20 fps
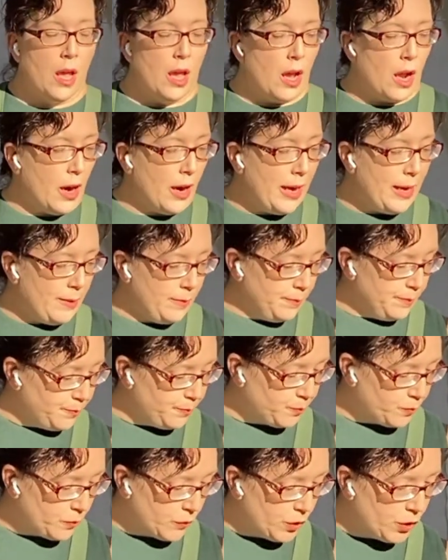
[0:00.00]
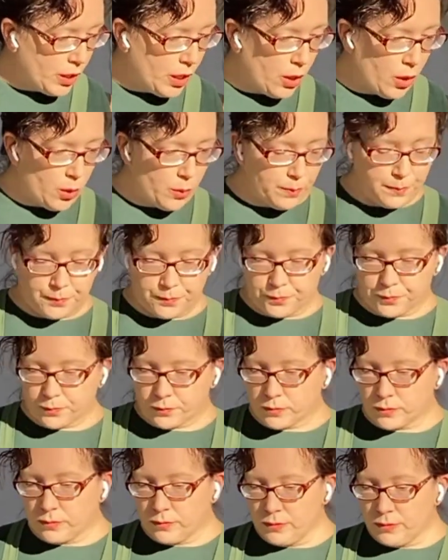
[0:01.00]
All right, so
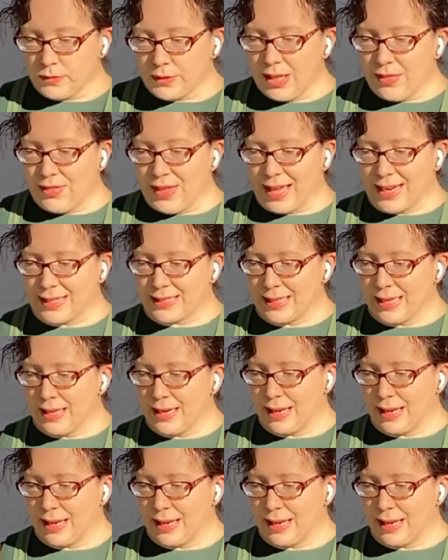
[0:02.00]
that is it.